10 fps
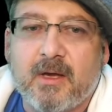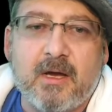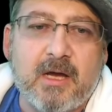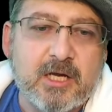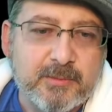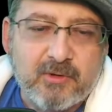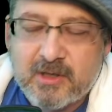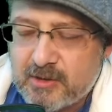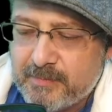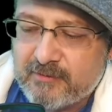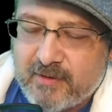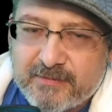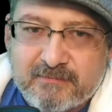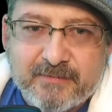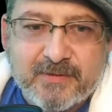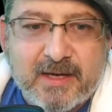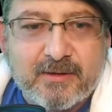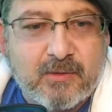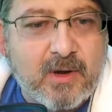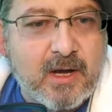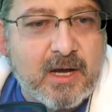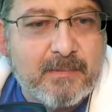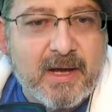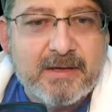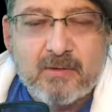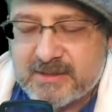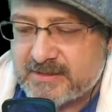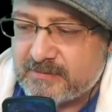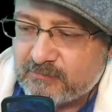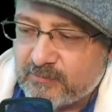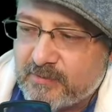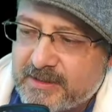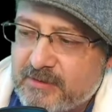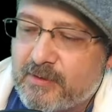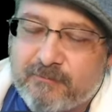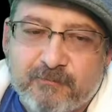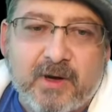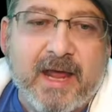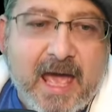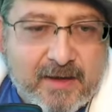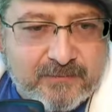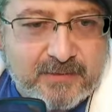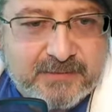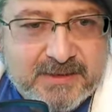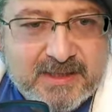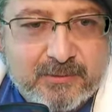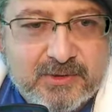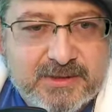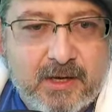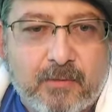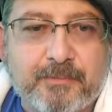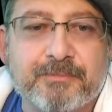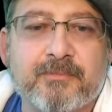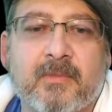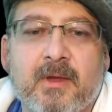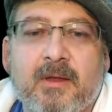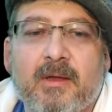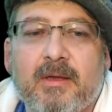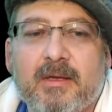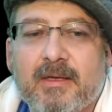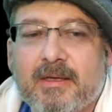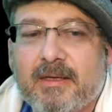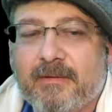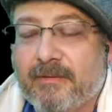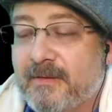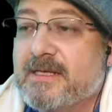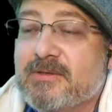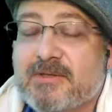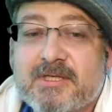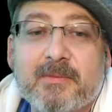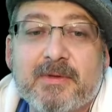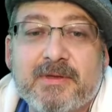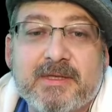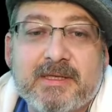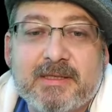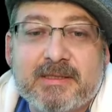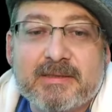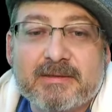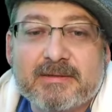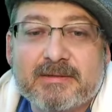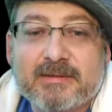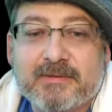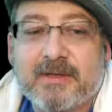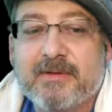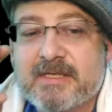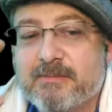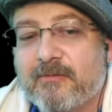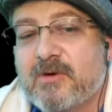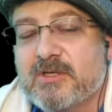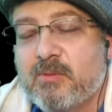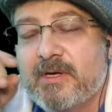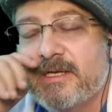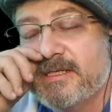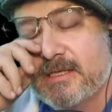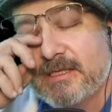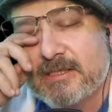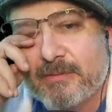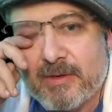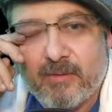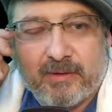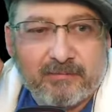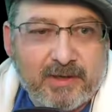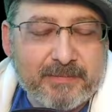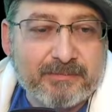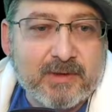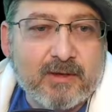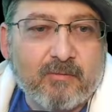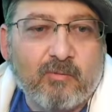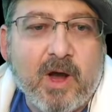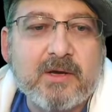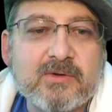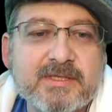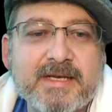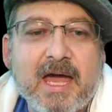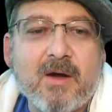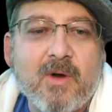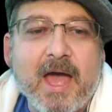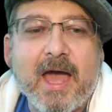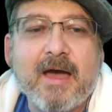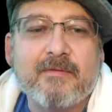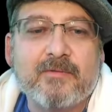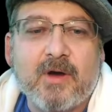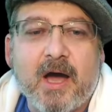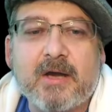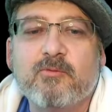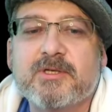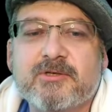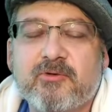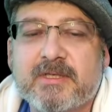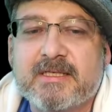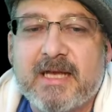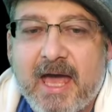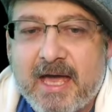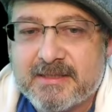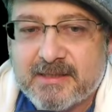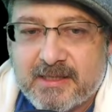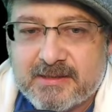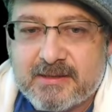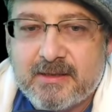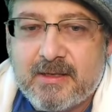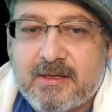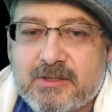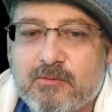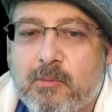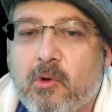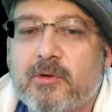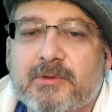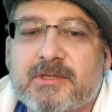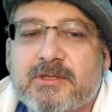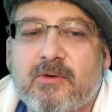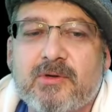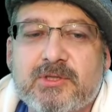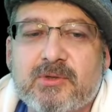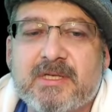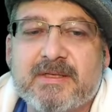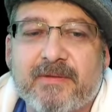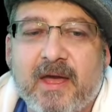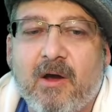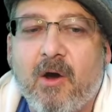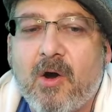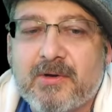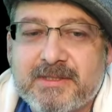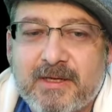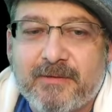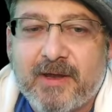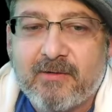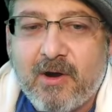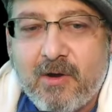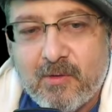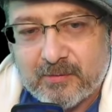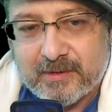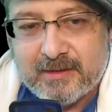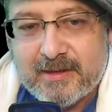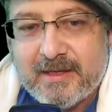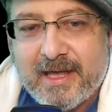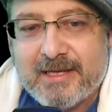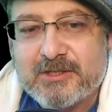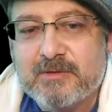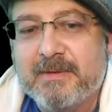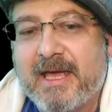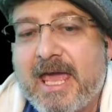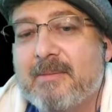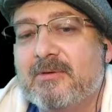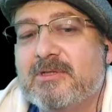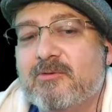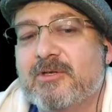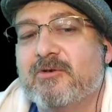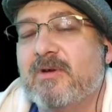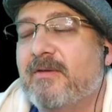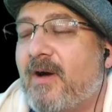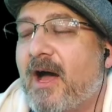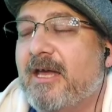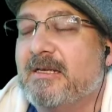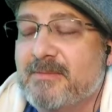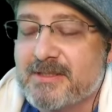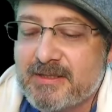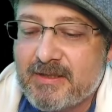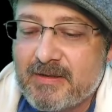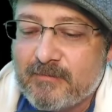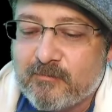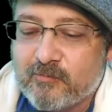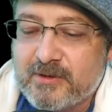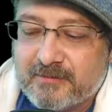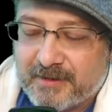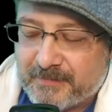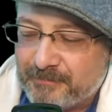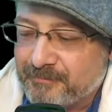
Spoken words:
I could be wrong. It could be around the 11th. I don't know. I know it's near the front half of December. So these are some of this first one is the big one, right? Riders now have unrestricted access to portable storage units that aren't their own and should be able to retrieve items freely.